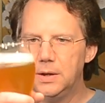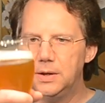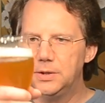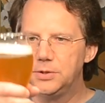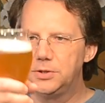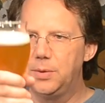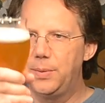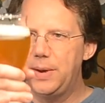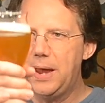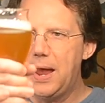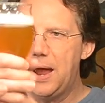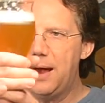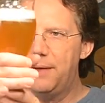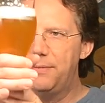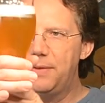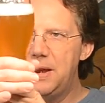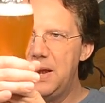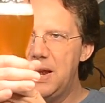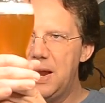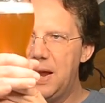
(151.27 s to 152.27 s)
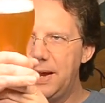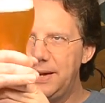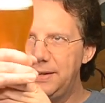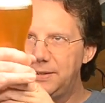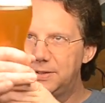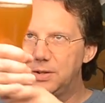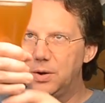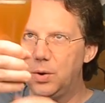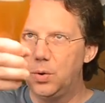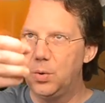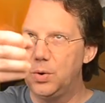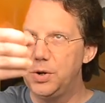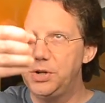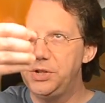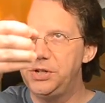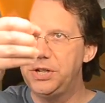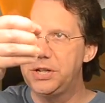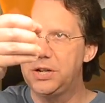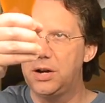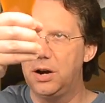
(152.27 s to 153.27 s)
So we have a nice
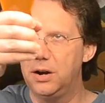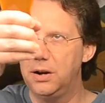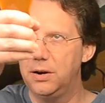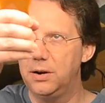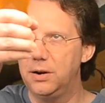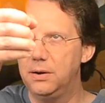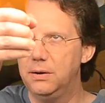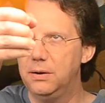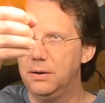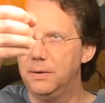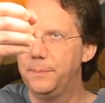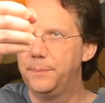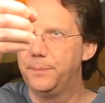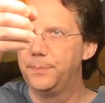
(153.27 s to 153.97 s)
orangey color,